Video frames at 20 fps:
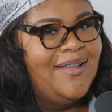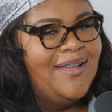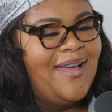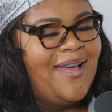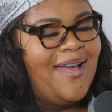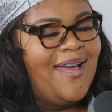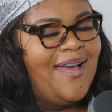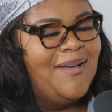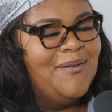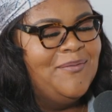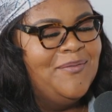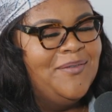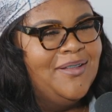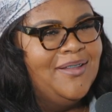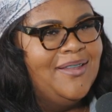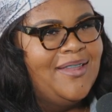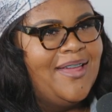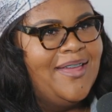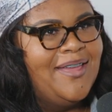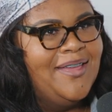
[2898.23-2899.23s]
I
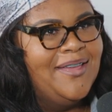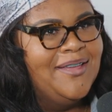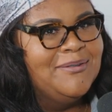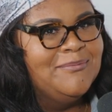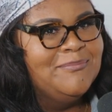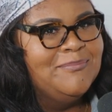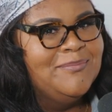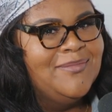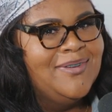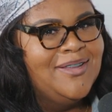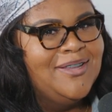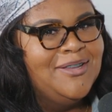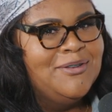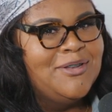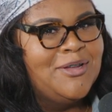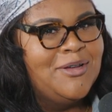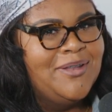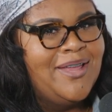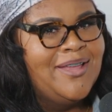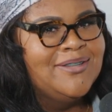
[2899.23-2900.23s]
feel like, you
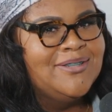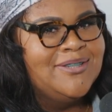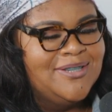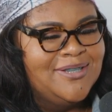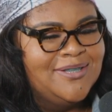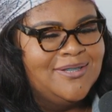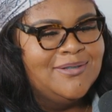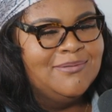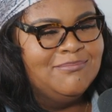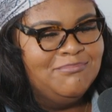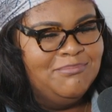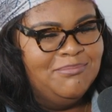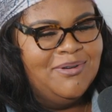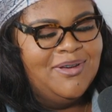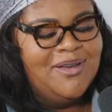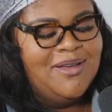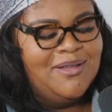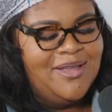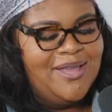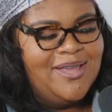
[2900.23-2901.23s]
know, that's
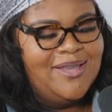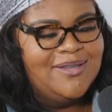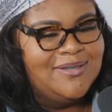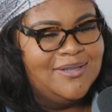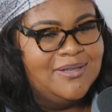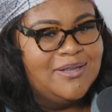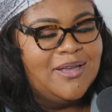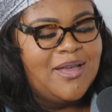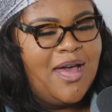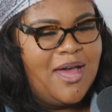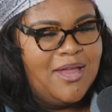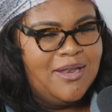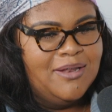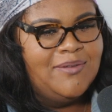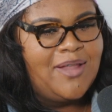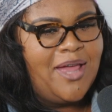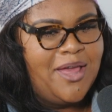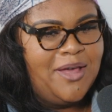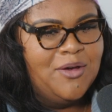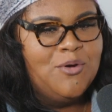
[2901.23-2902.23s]
kind of
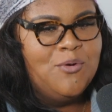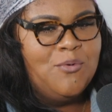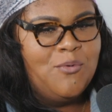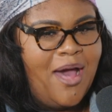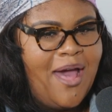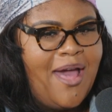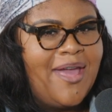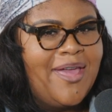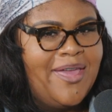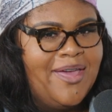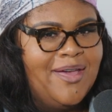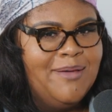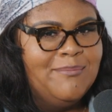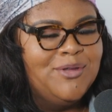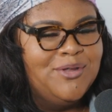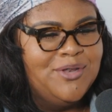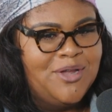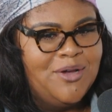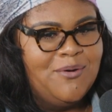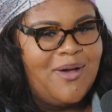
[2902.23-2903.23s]
like who I am.
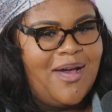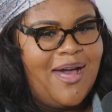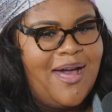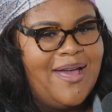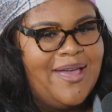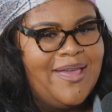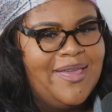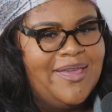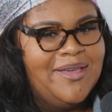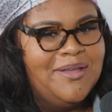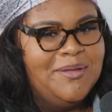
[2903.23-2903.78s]
You know how I am.